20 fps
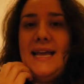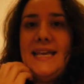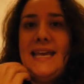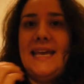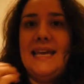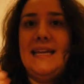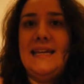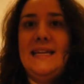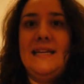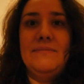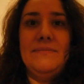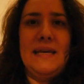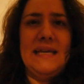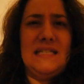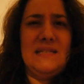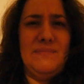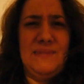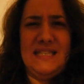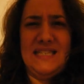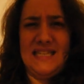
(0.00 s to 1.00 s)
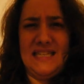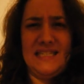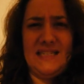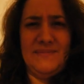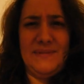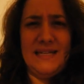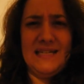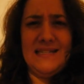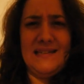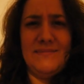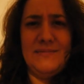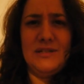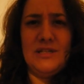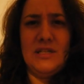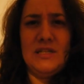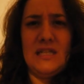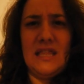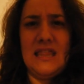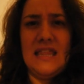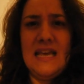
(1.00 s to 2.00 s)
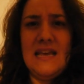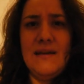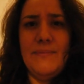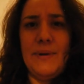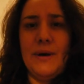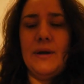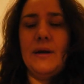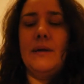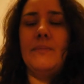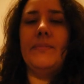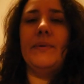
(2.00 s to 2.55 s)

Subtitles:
can't, it makes me sick to my stomach to think about it.